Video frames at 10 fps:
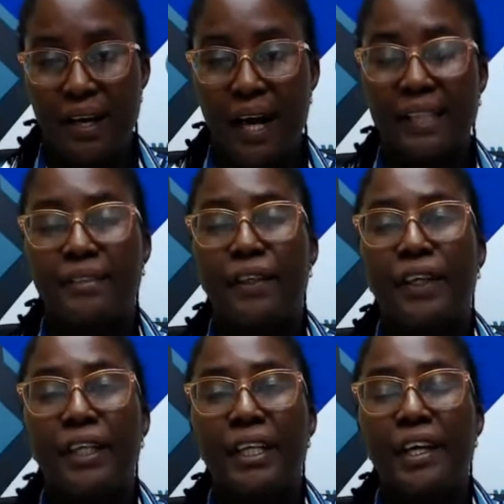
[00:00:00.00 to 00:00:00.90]
has
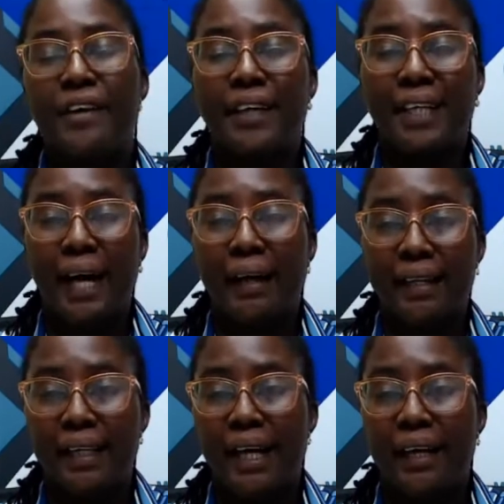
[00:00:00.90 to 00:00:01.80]
a clear
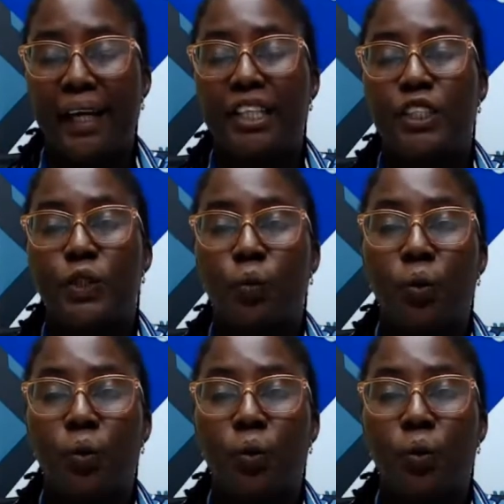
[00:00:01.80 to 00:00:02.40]
guideline as to